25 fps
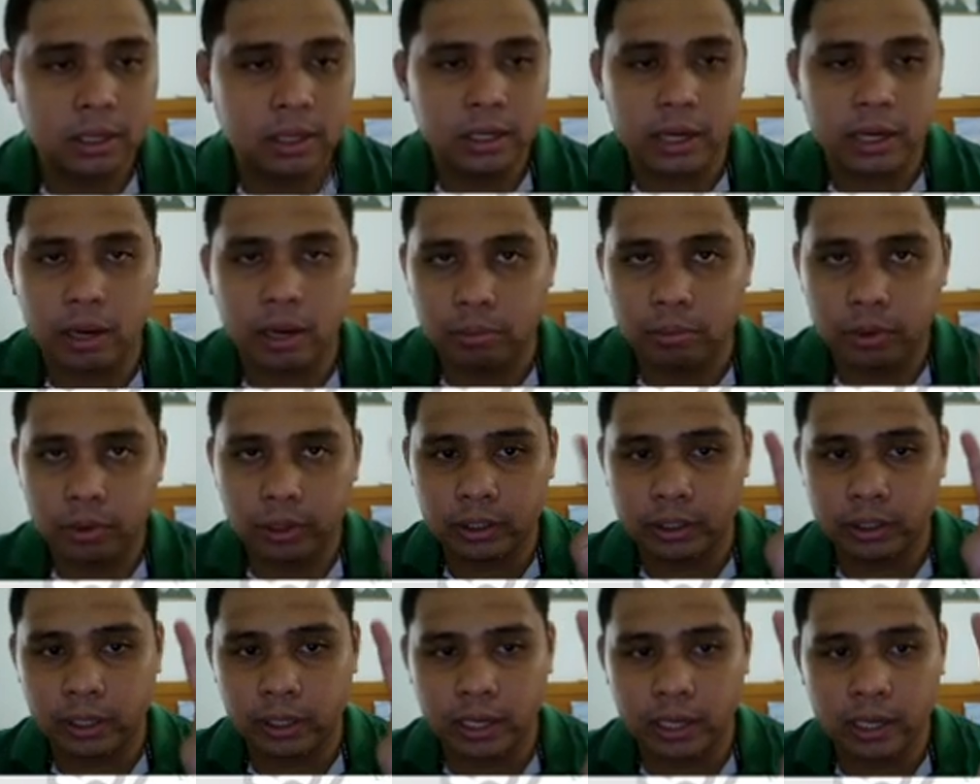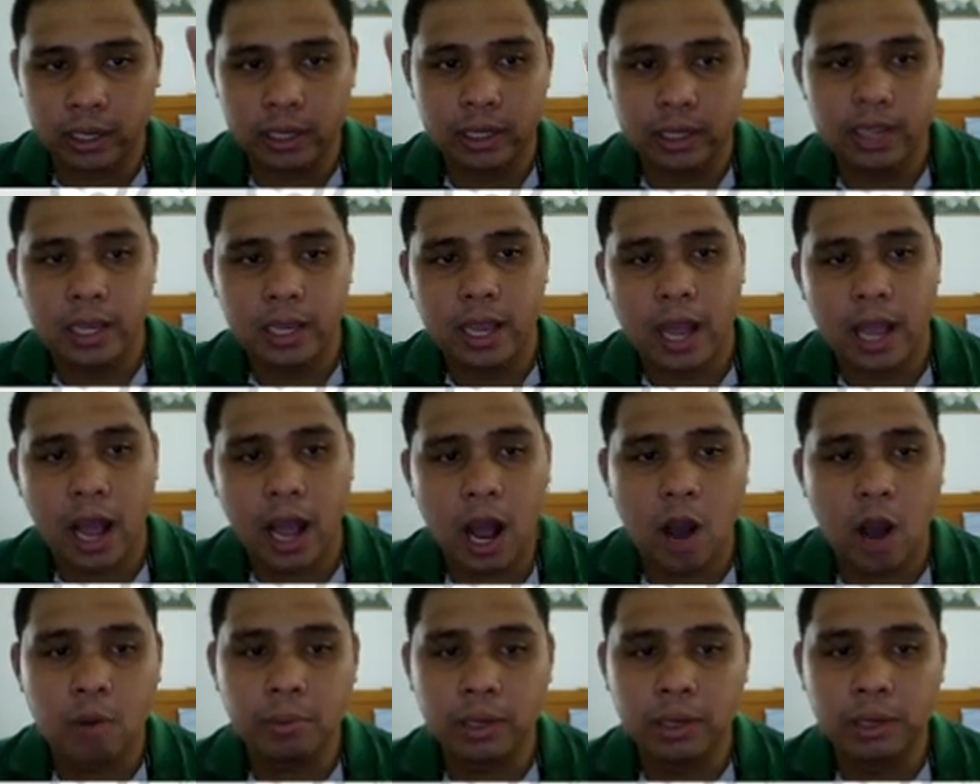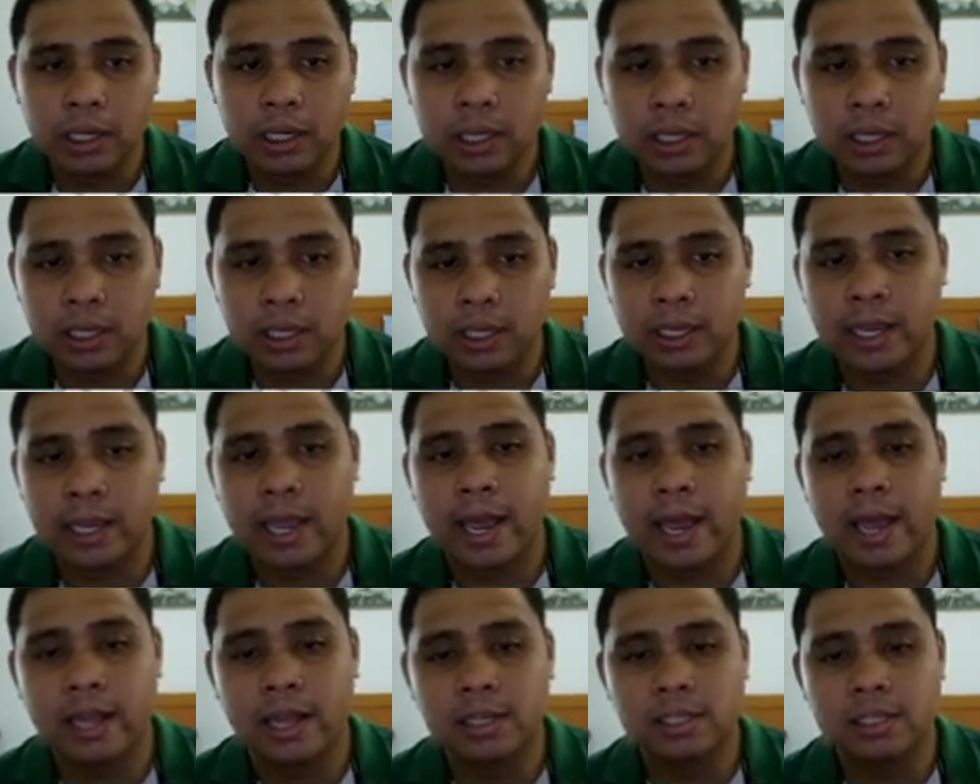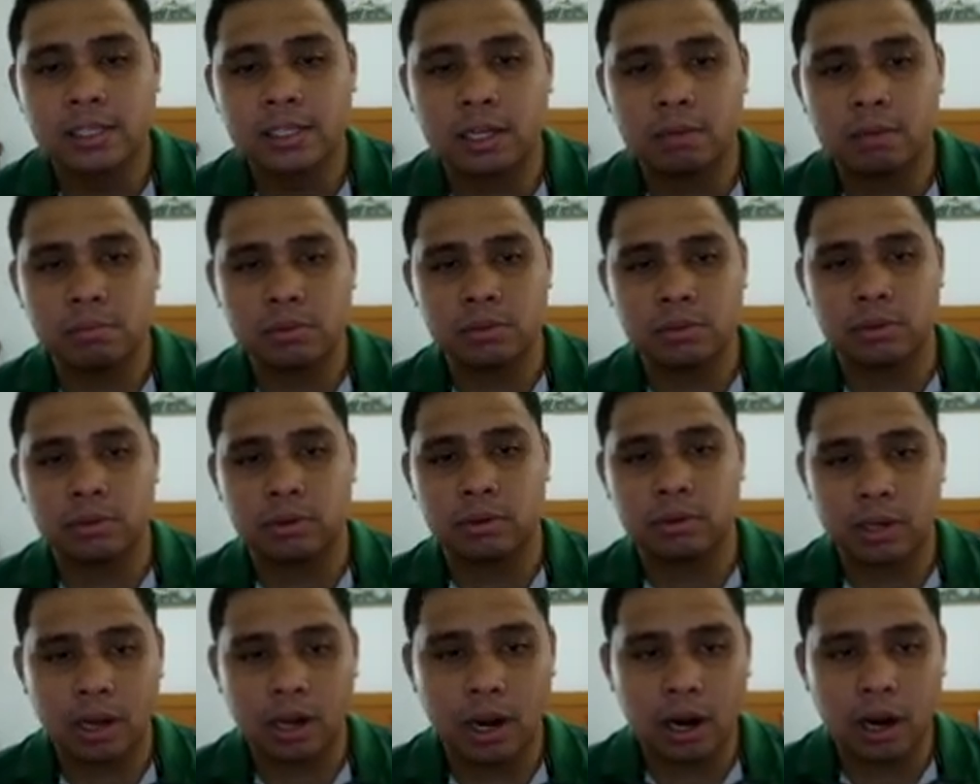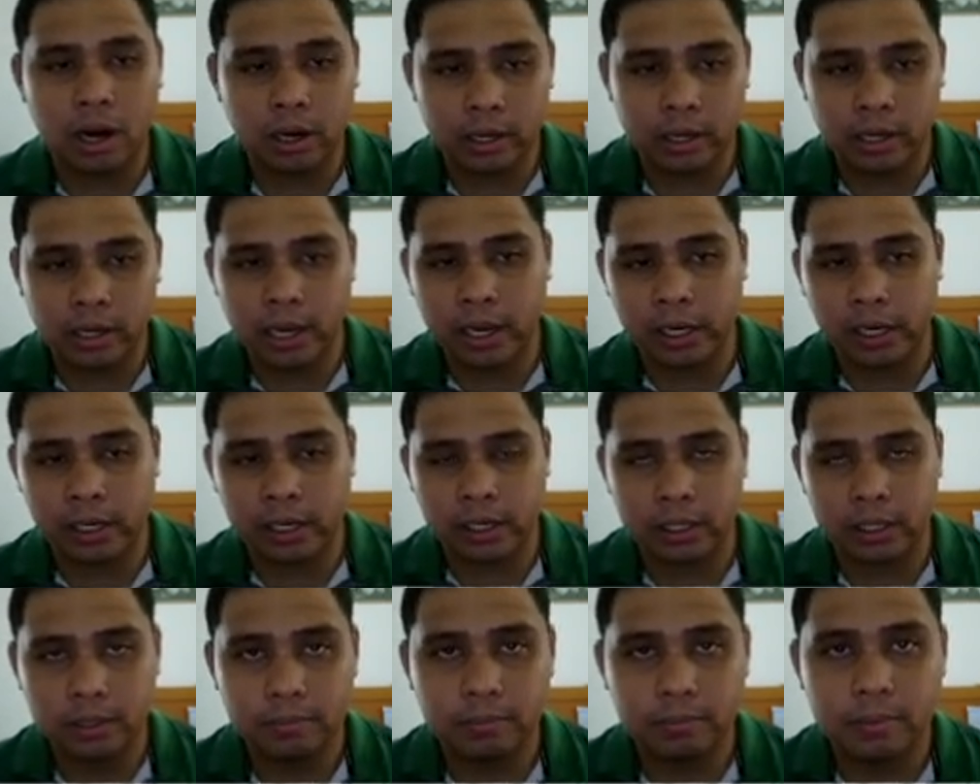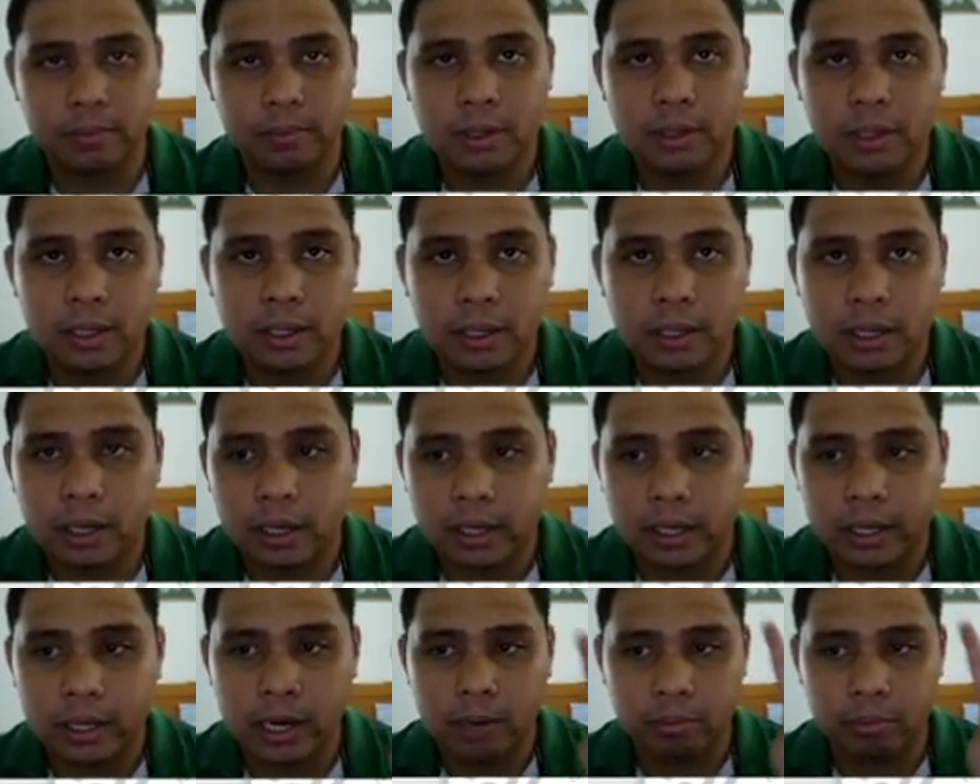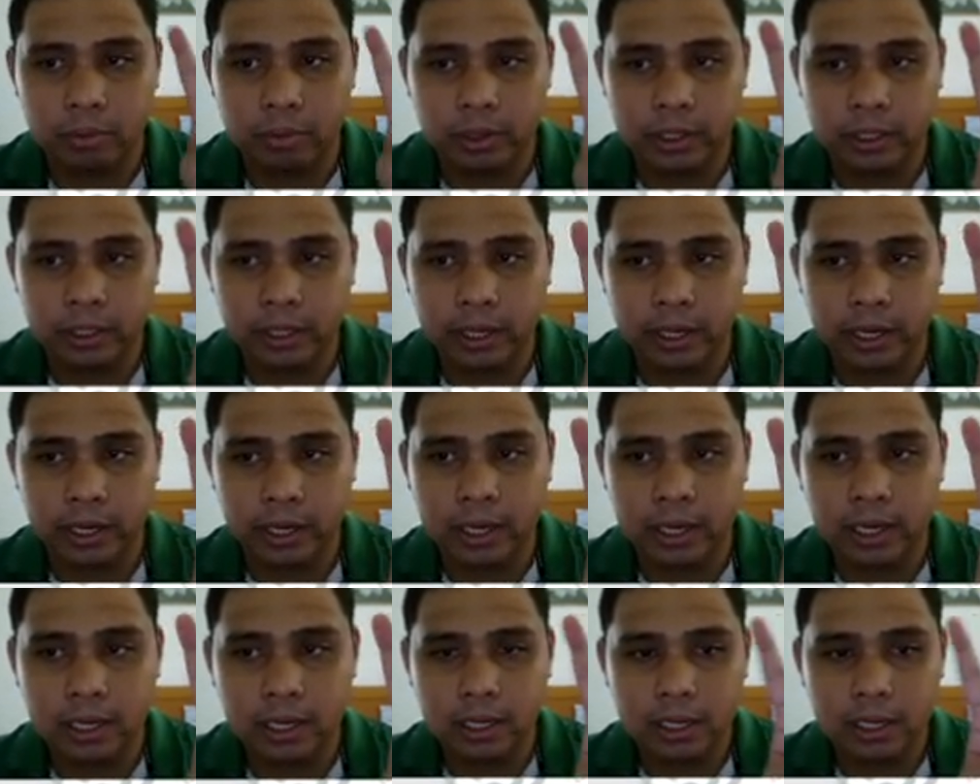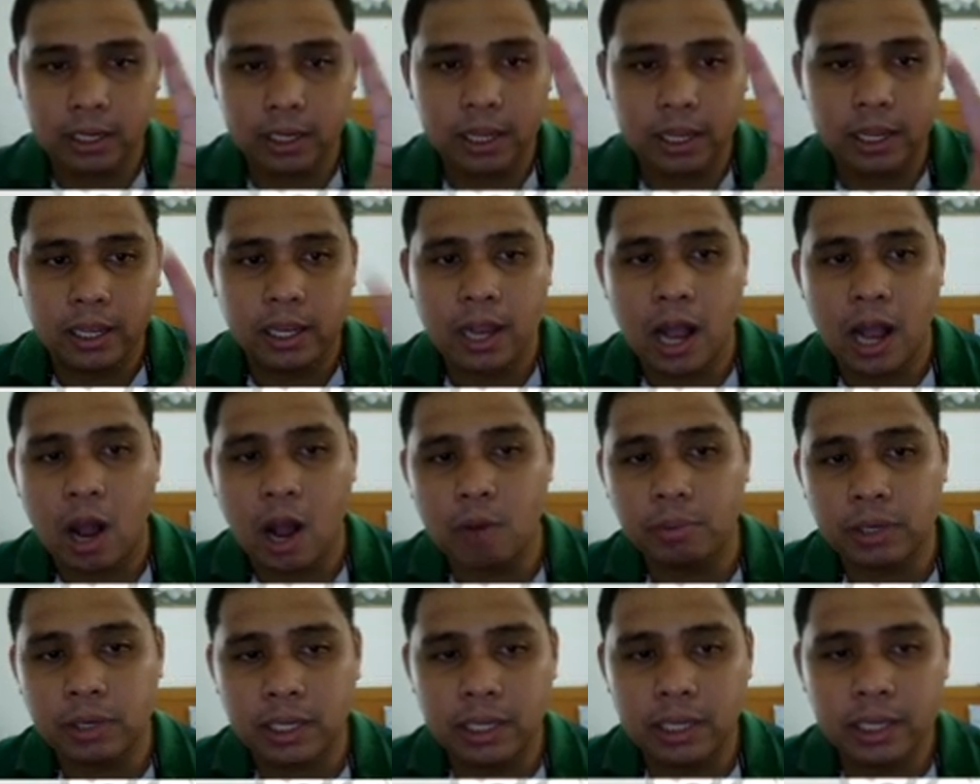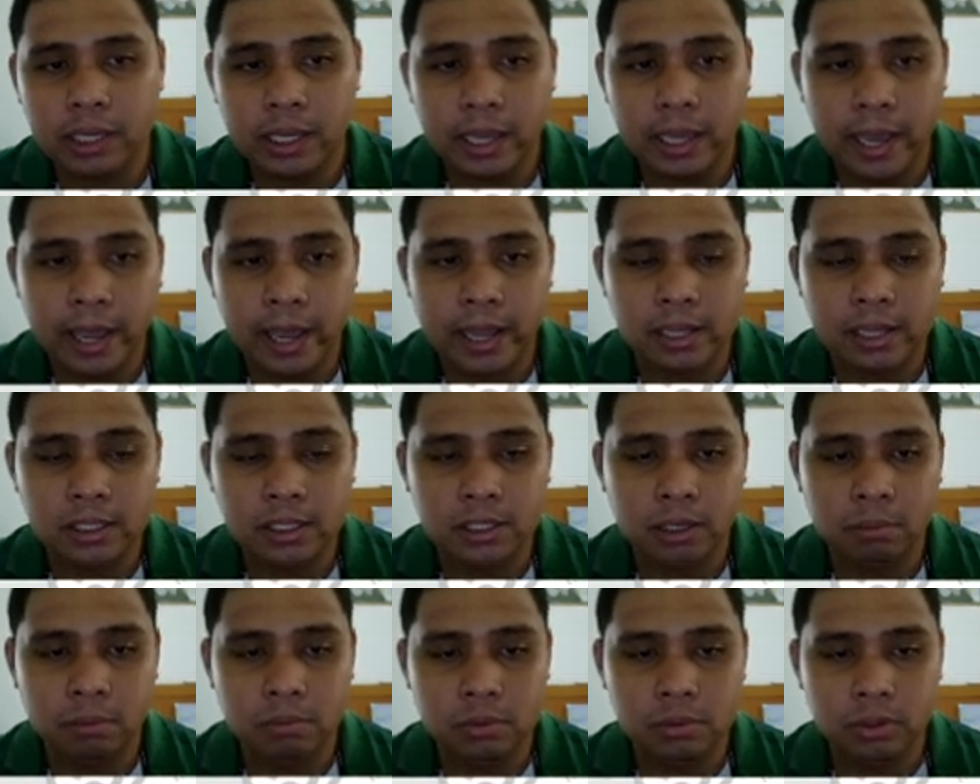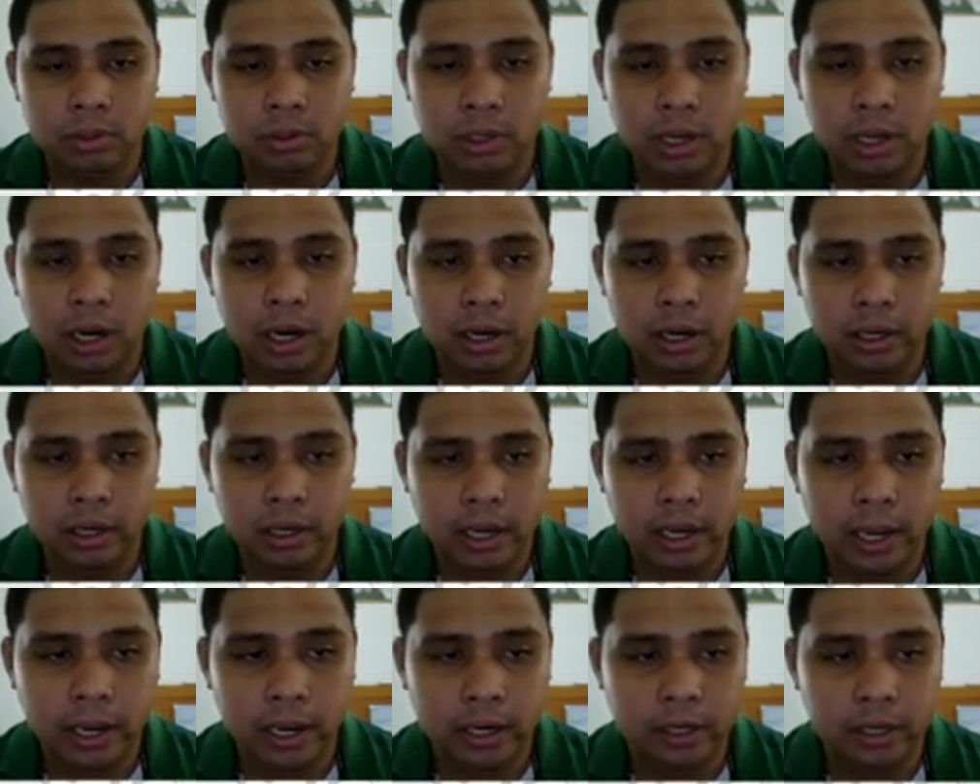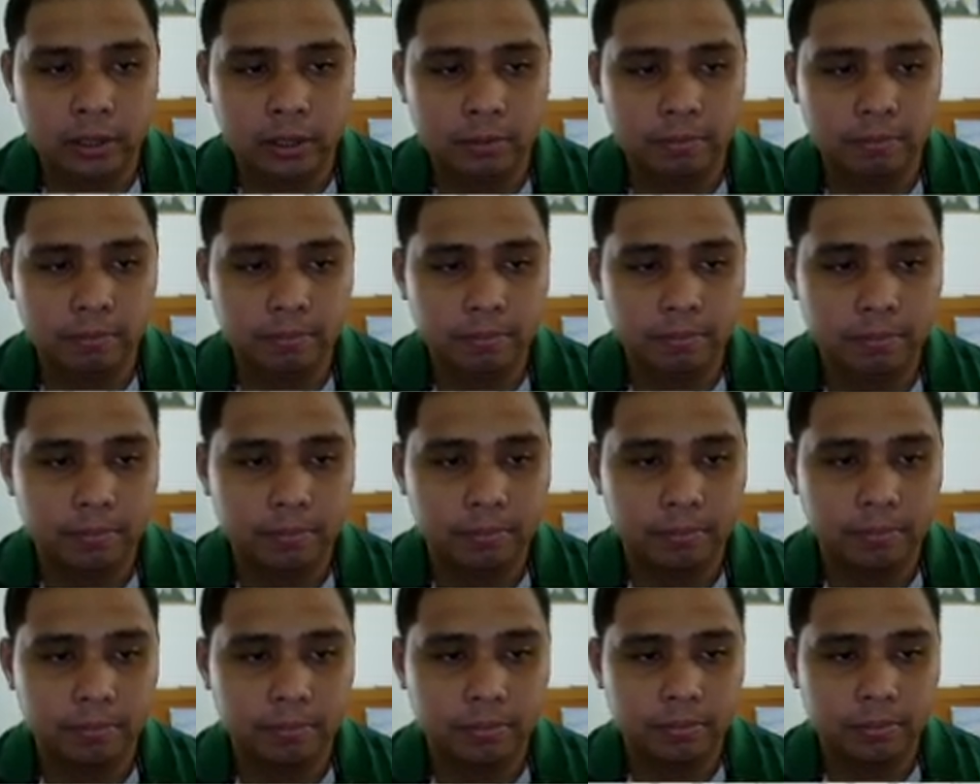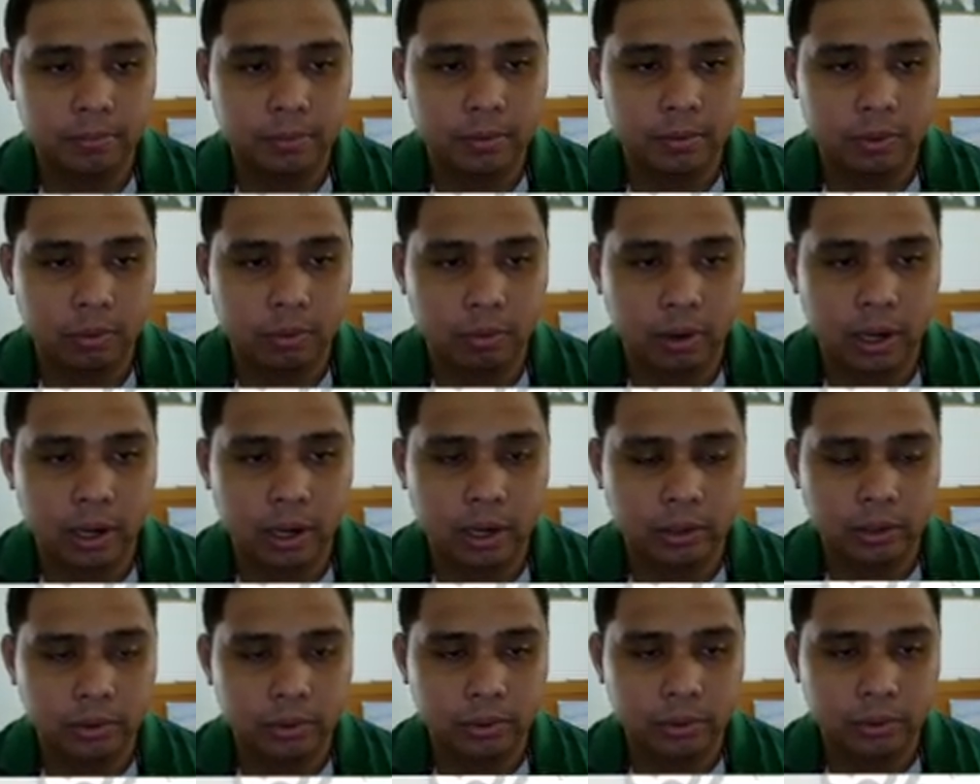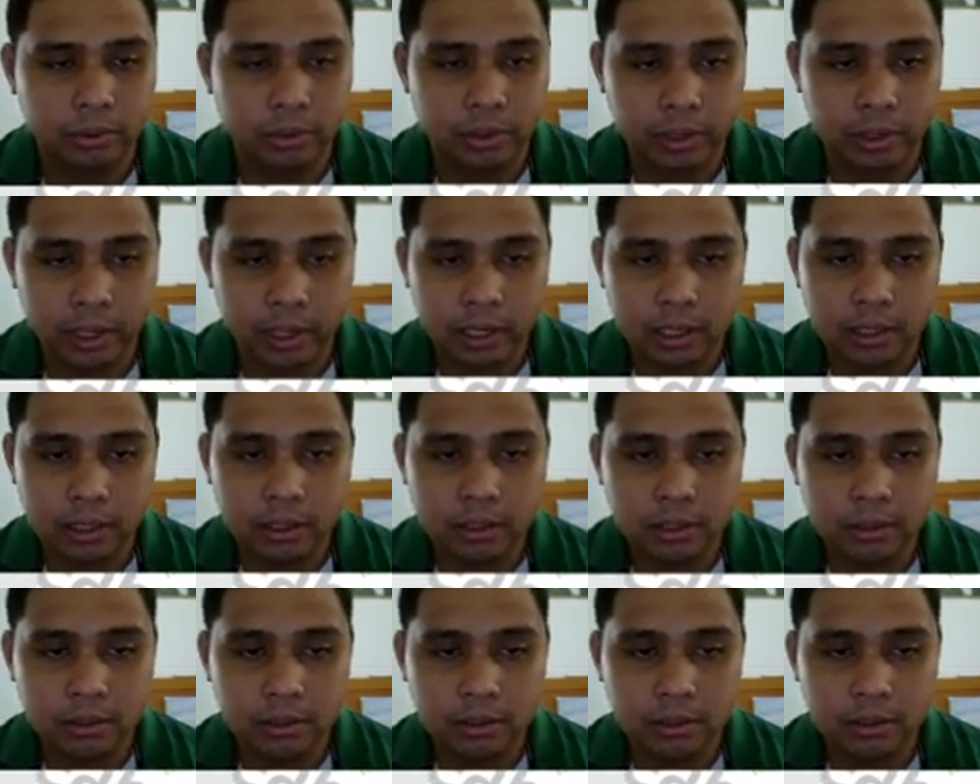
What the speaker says: Number 3. How many cans of soda are there? Number 3. How many cans of soda are there? 1, 2, 3.